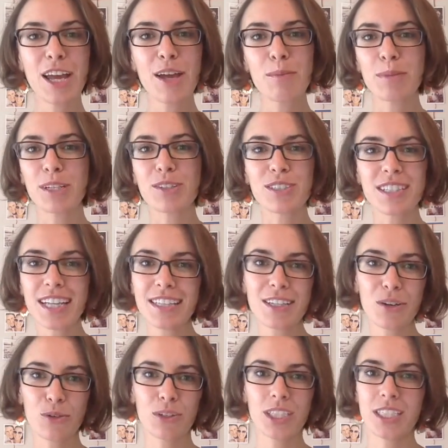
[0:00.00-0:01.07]
because that's a
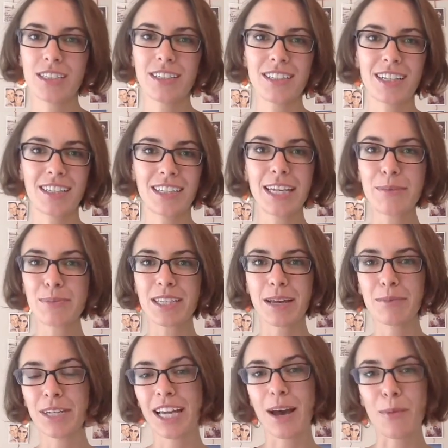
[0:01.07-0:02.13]
question that keeps
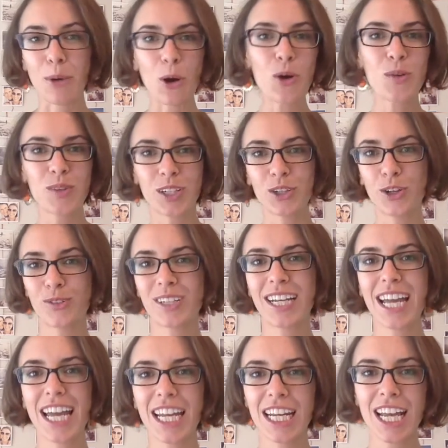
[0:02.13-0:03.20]
coming up over and over
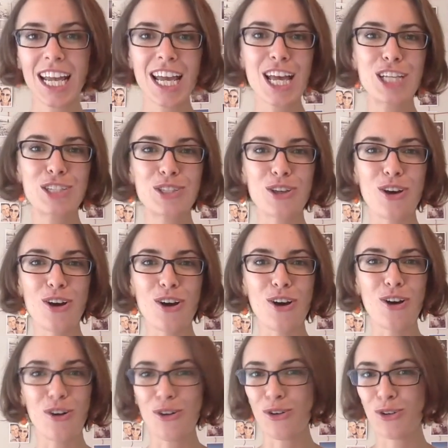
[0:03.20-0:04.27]
again.
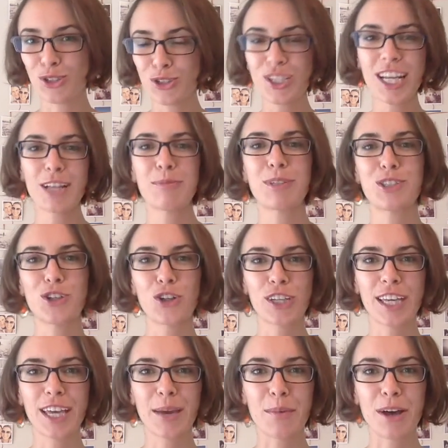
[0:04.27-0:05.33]
So today I'll be
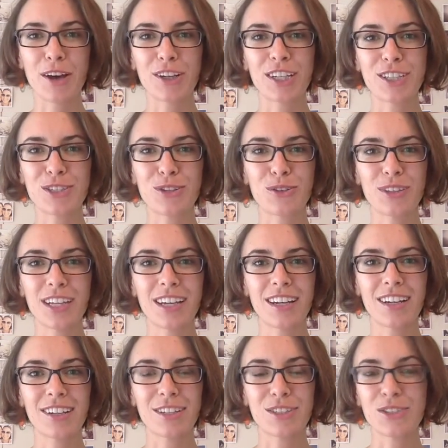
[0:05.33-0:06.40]
talking about it so there
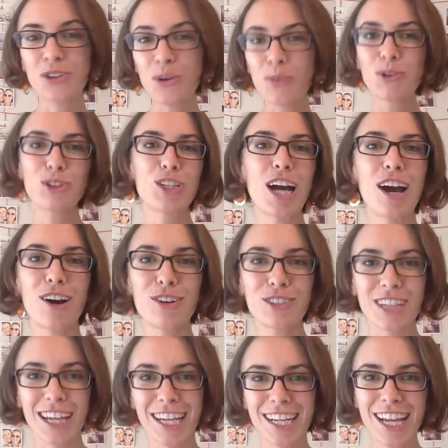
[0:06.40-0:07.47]
is no more doubt
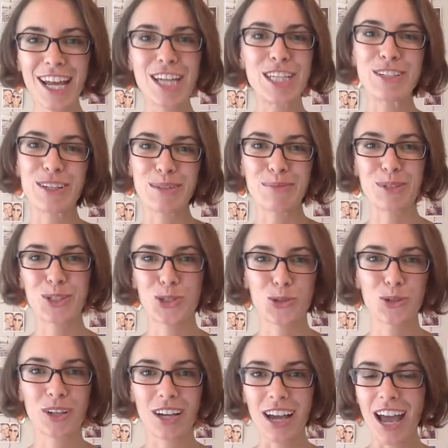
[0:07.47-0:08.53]
and you can be
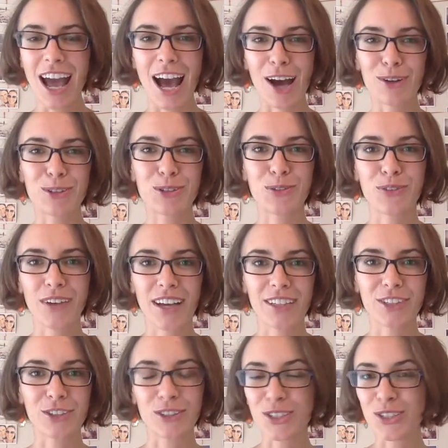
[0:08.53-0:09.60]
sure how to find
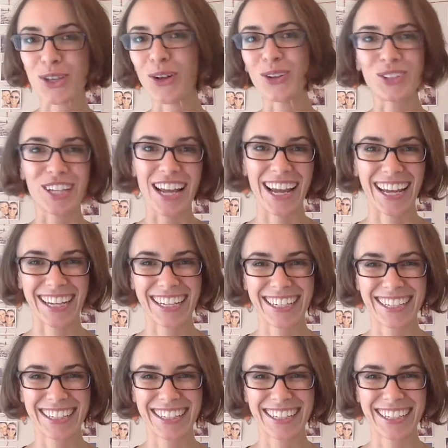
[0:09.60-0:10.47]
your soul deck.